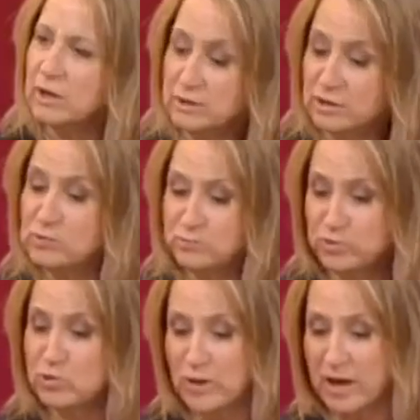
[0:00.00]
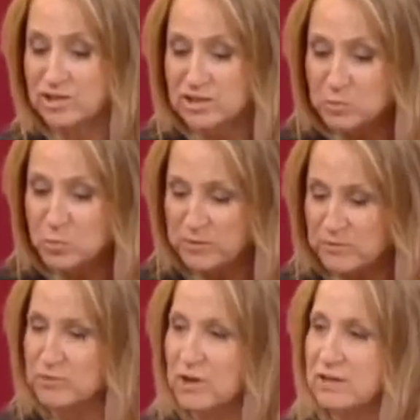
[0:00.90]
Uh, you, you actually
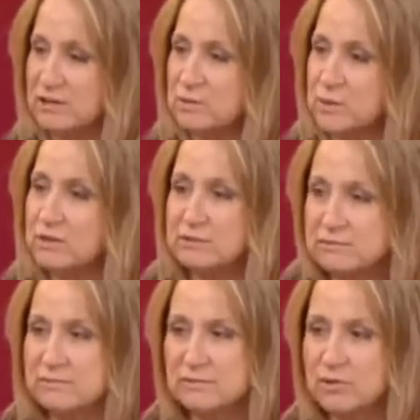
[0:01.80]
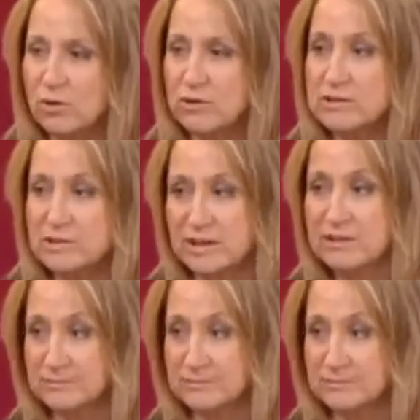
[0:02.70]
went for it and you were not going I, to... I,